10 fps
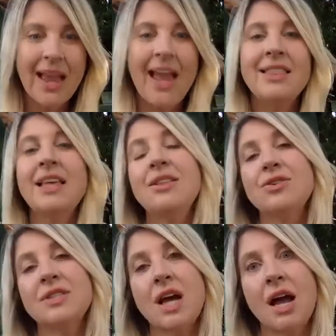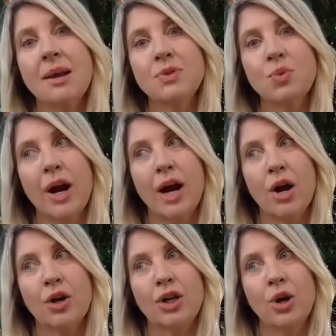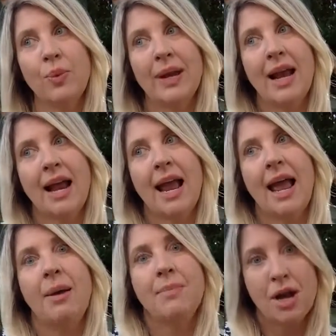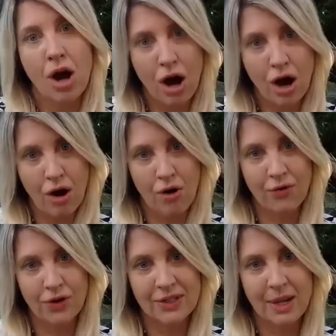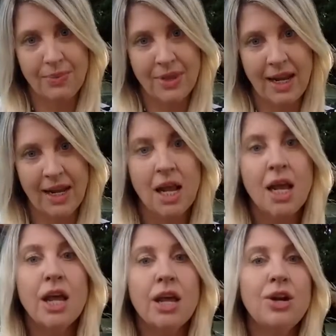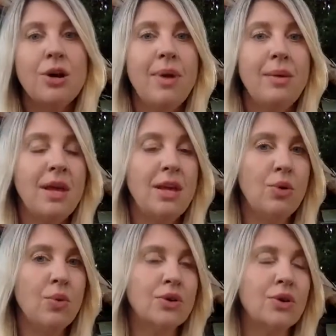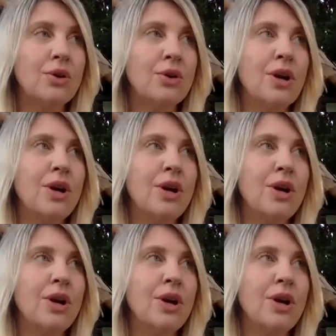And then there's times where, we kind of hem and haw over something. Maybe you were